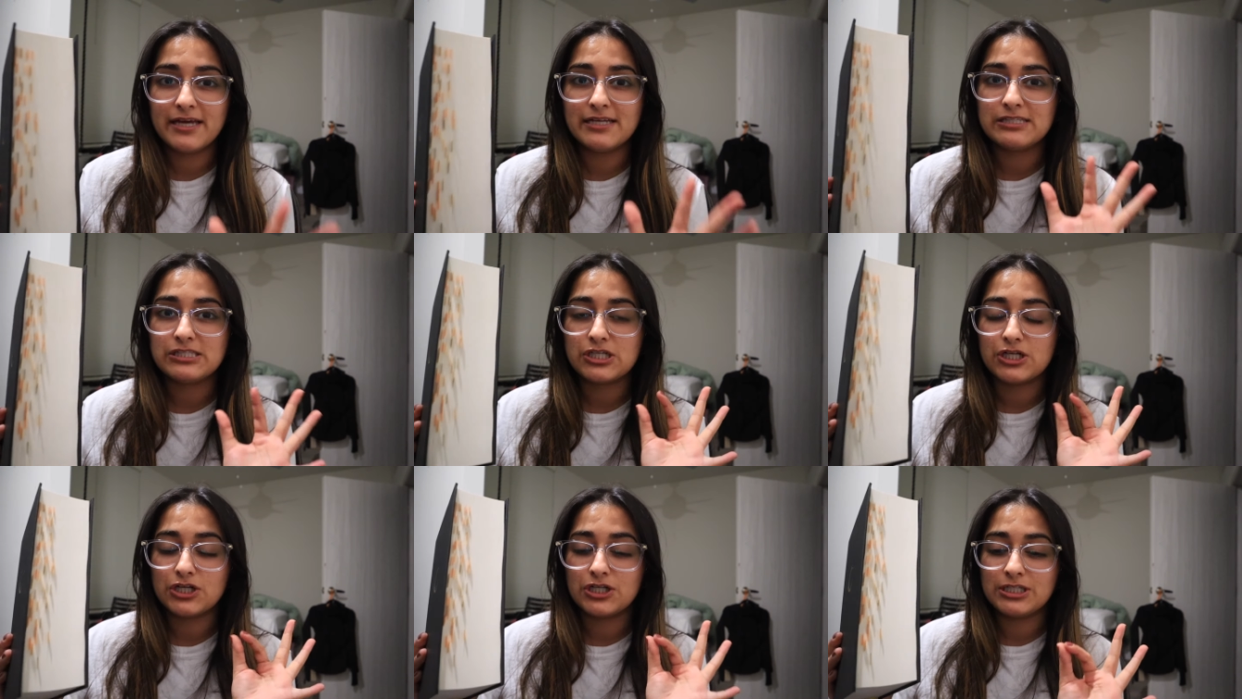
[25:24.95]

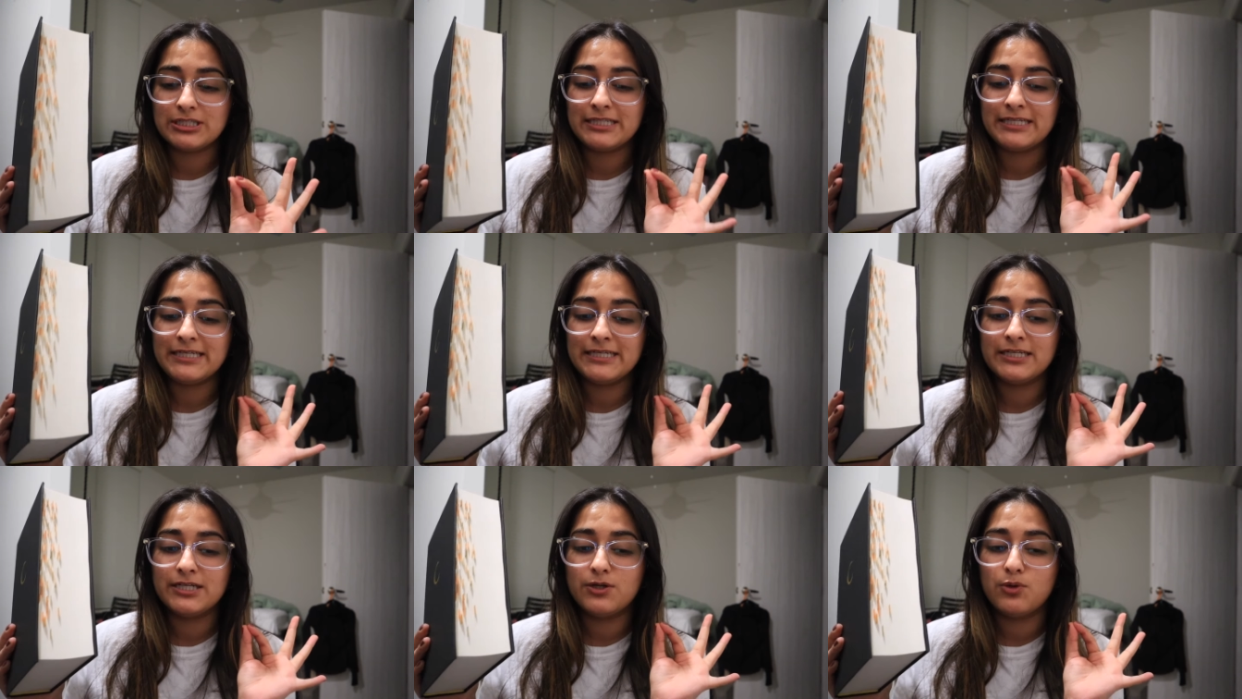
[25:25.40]
It's
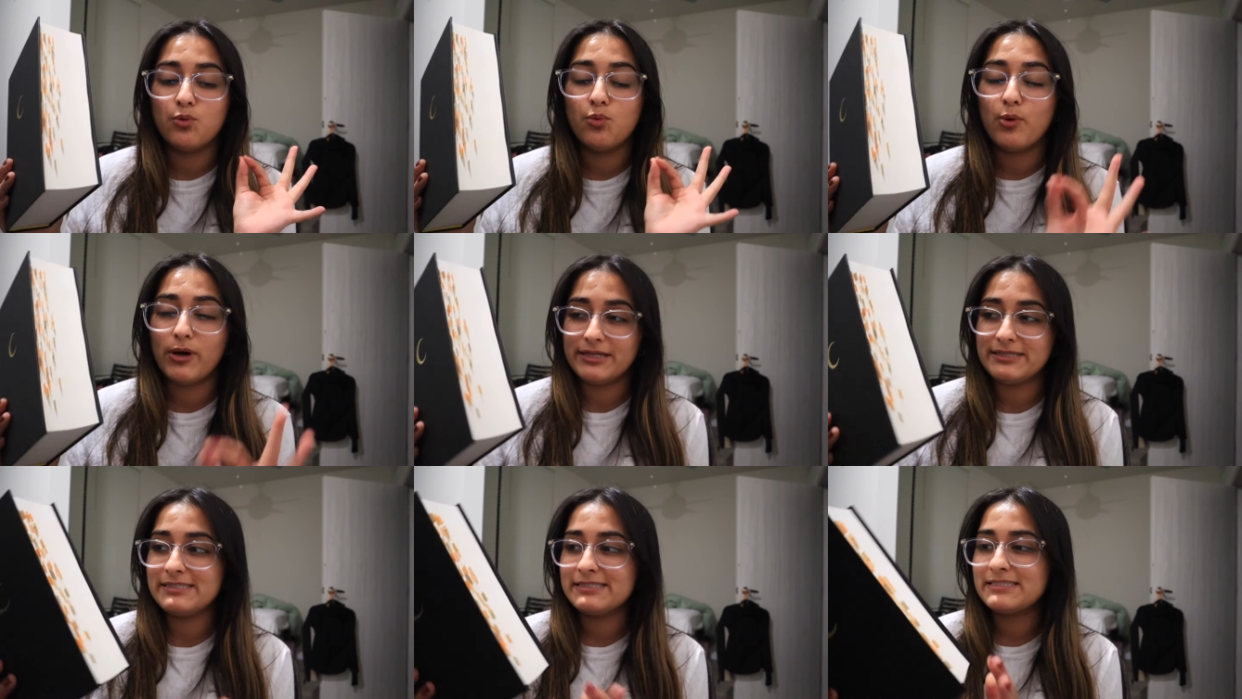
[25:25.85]
currently
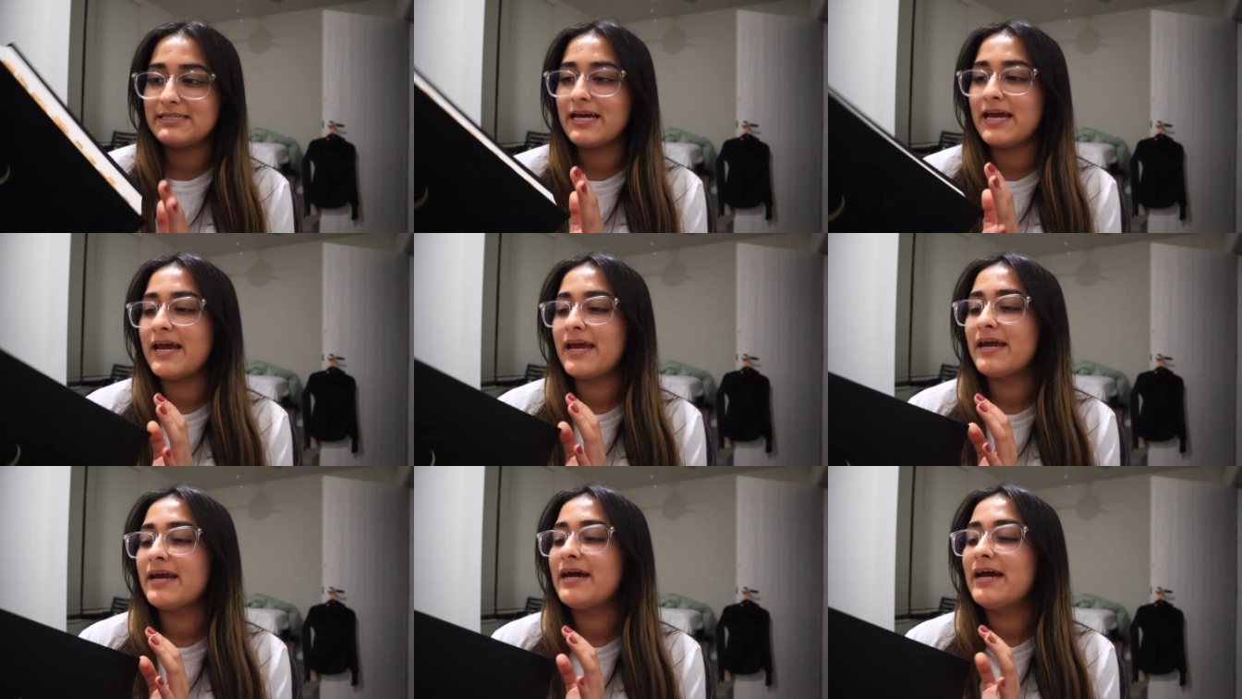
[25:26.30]

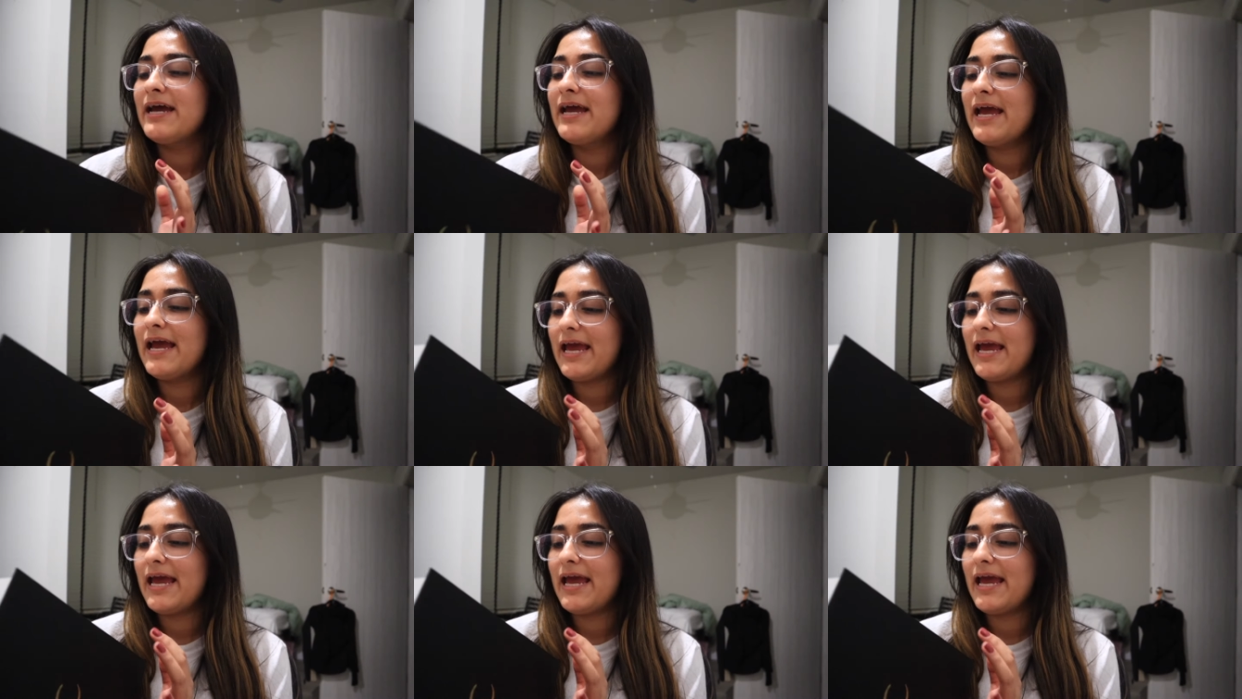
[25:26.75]
Wednesday,